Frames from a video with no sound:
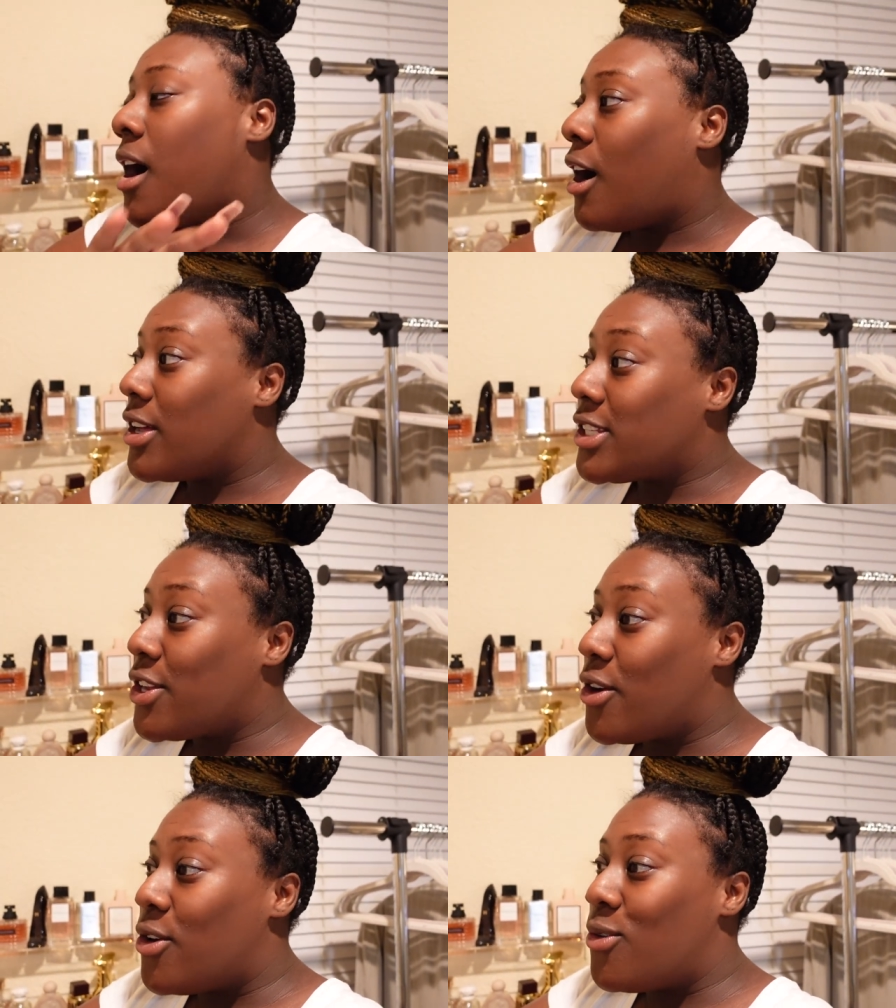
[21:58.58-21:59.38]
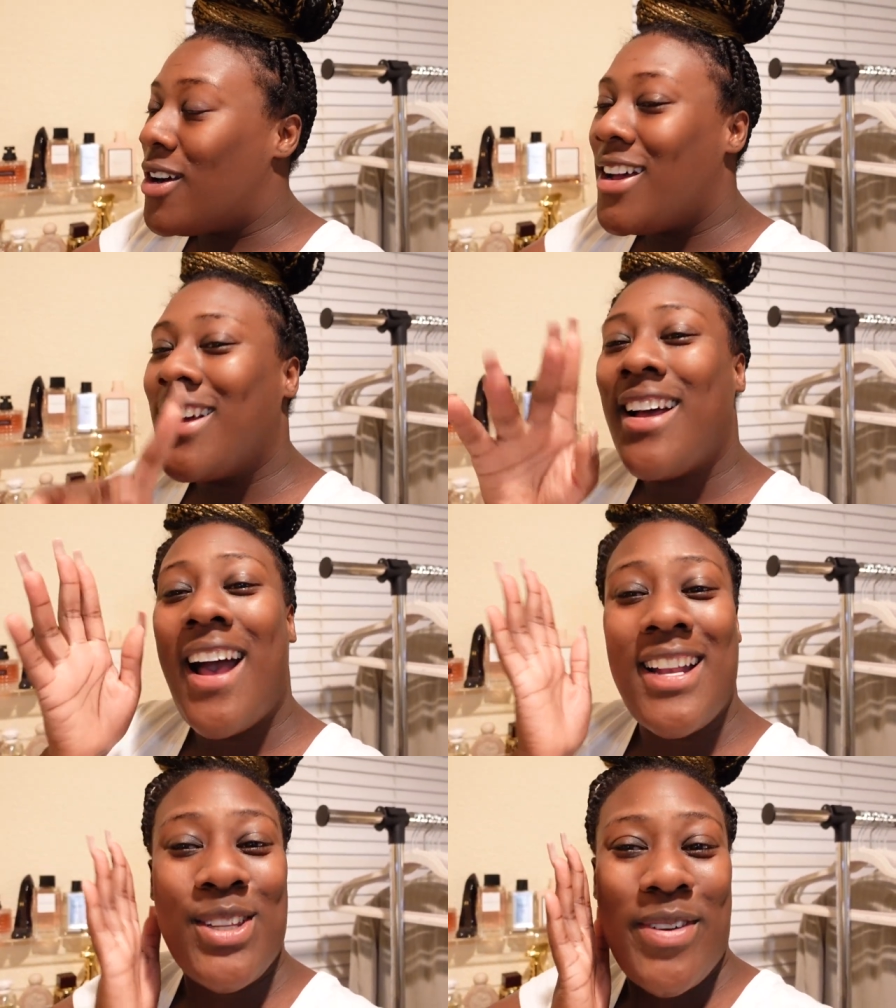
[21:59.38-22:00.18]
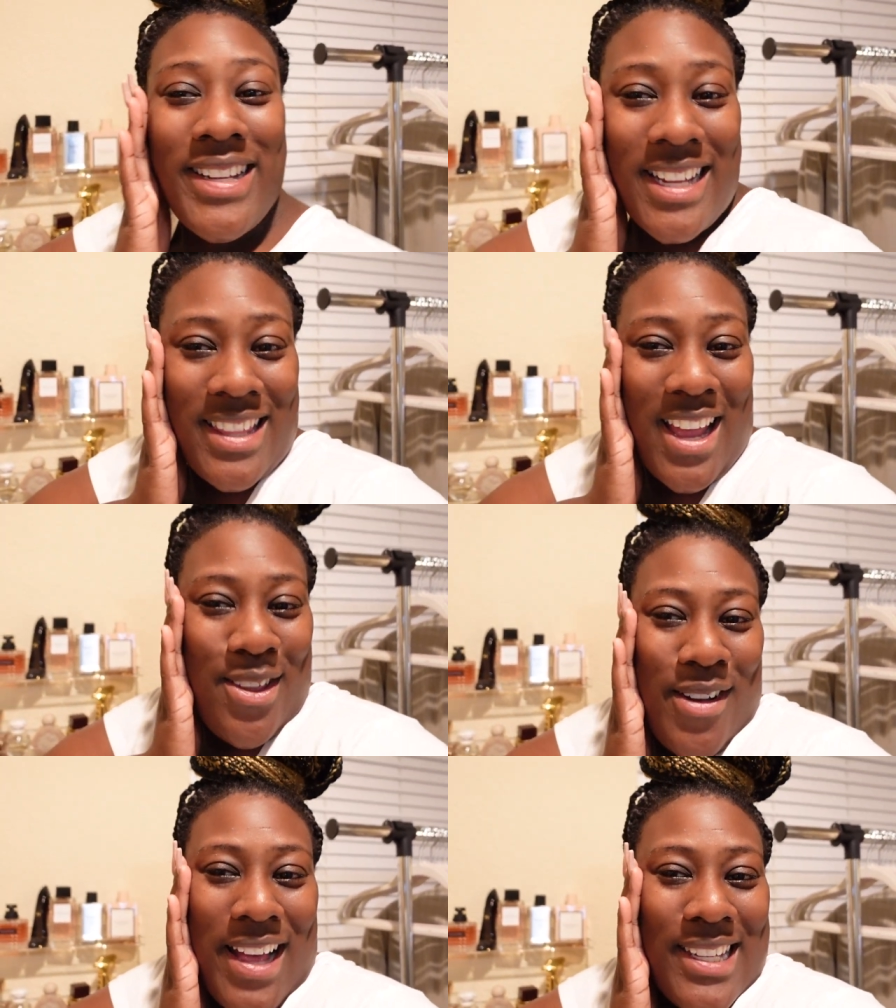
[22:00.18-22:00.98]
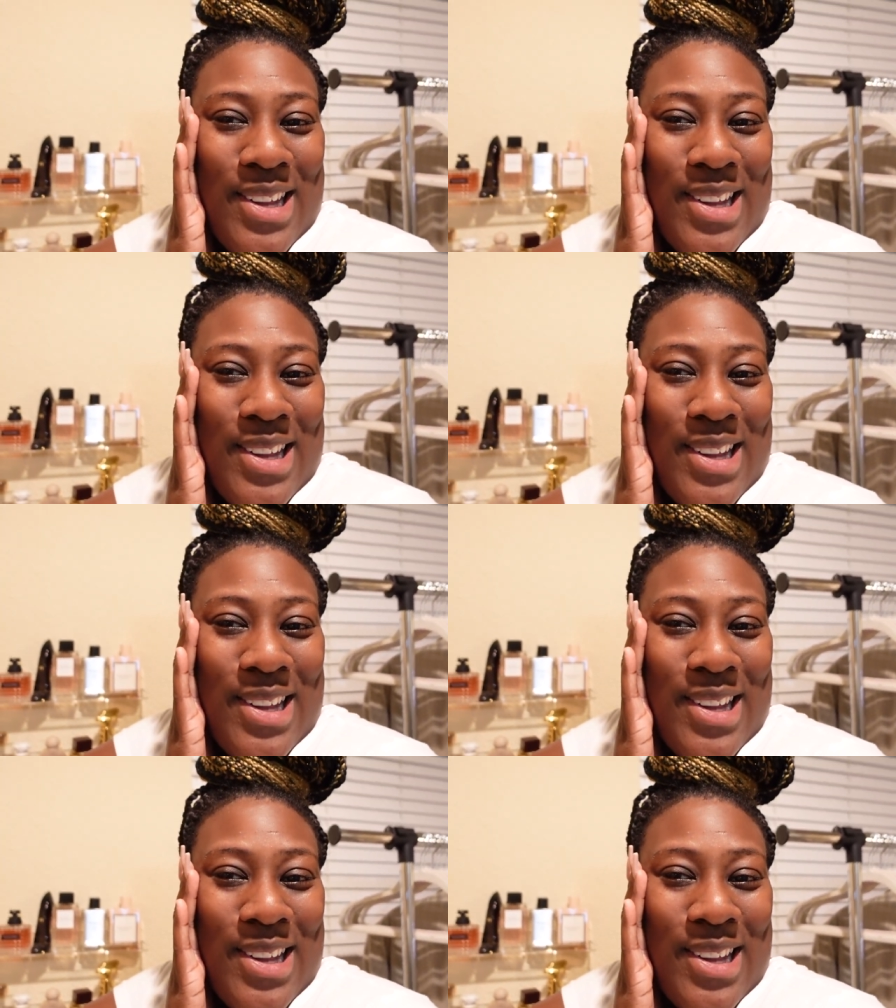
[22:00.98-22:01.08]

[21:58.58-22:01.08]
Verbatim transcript: Also, I just want to say thank you guys